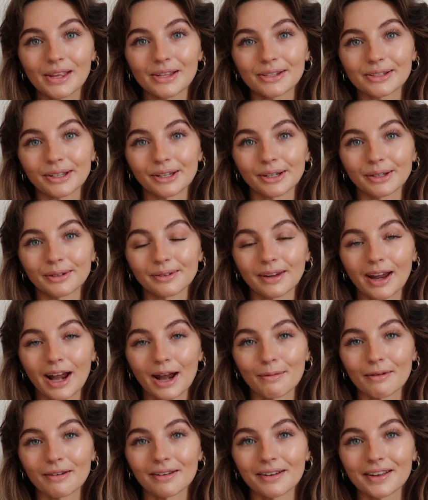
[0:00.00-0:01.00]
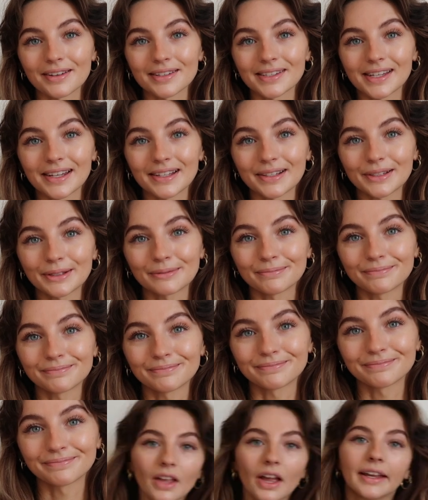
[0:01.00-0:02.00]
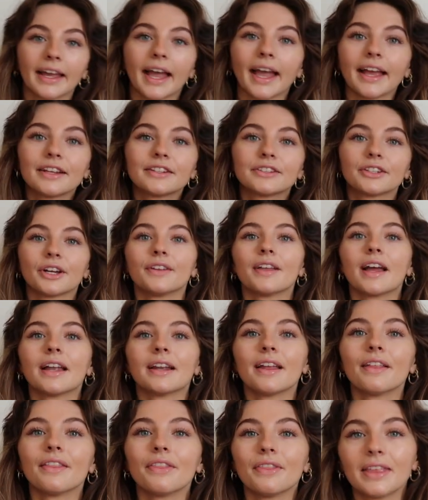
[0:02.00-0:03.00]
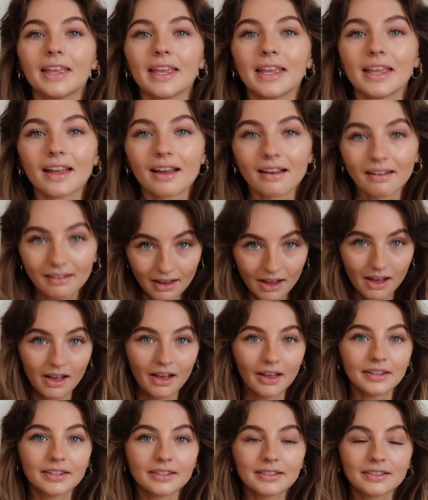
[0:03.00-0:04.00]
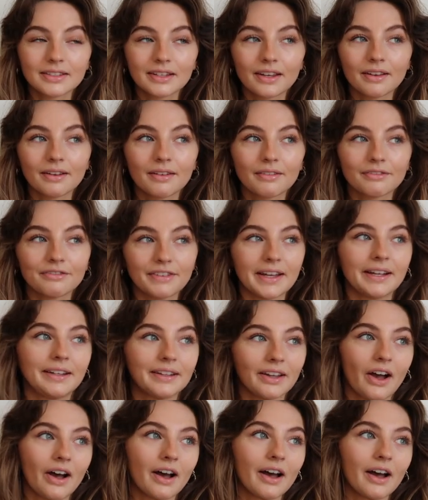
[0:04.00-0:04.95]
So caramel lattes. Okay, so then the last thing that